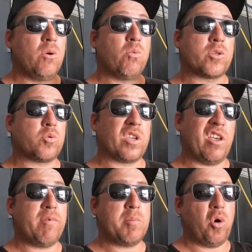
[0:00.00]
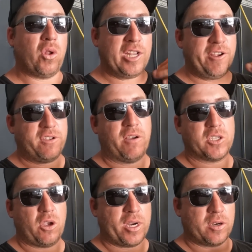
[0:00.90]
which will give me more lift off
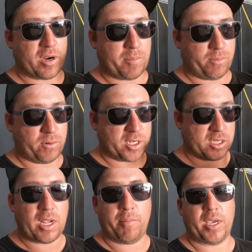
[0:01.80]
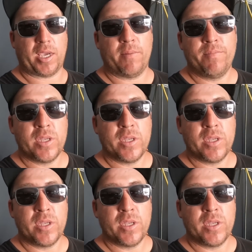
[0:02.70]
side grip, which is something